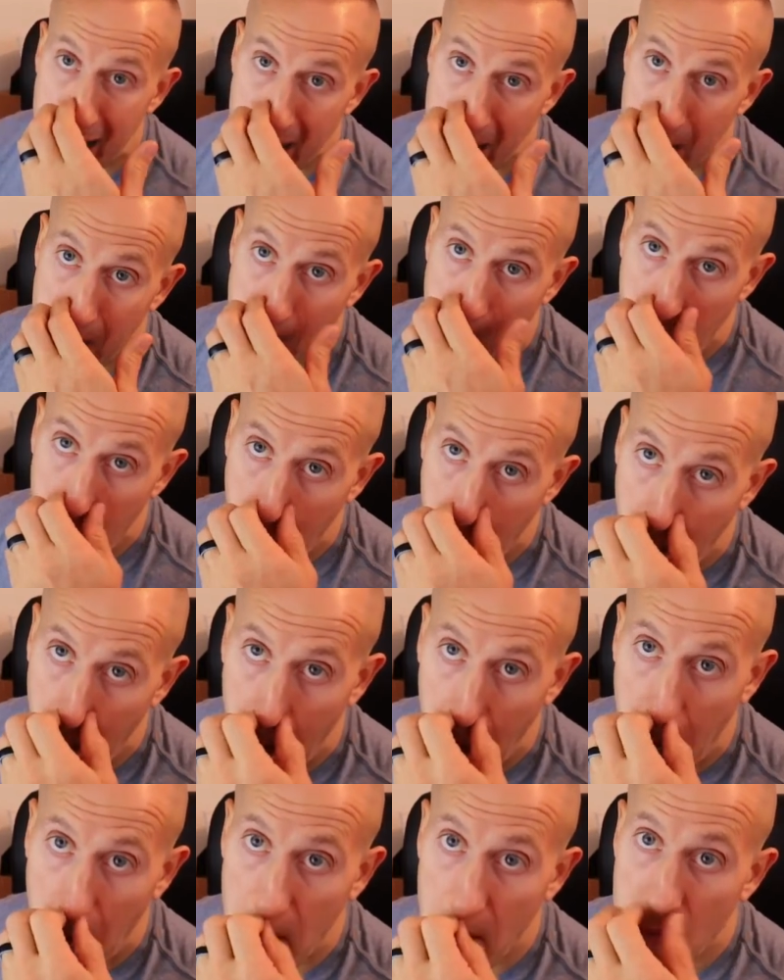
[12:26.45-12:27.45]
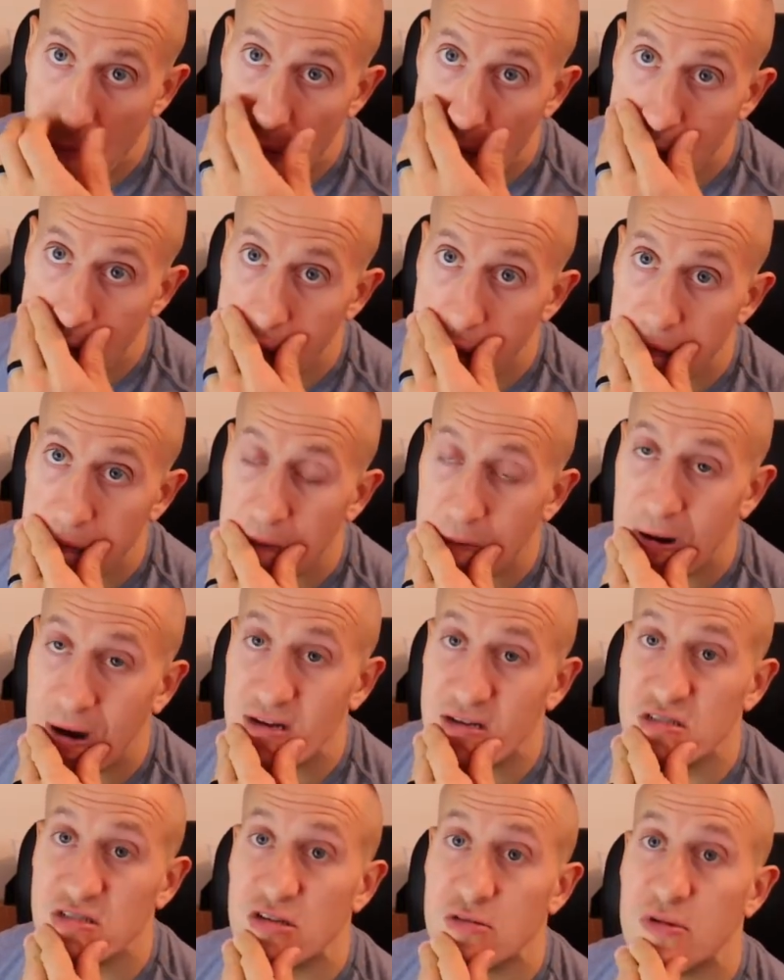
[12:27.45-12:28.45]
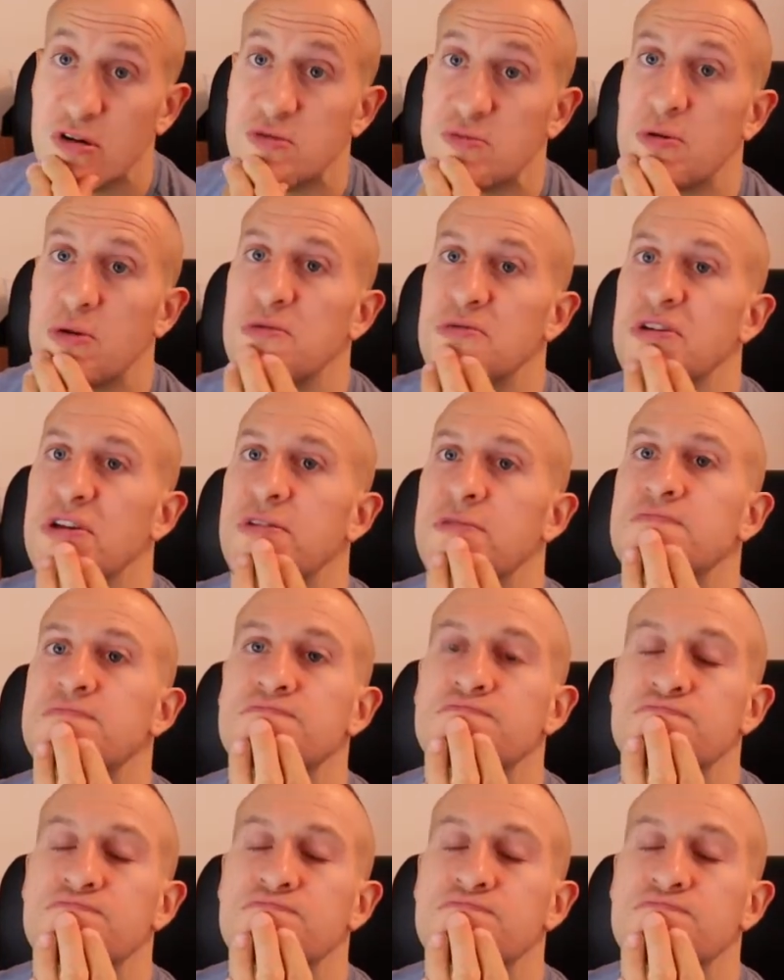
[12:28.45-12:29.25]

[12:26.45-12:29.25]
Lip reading: is there so much protein?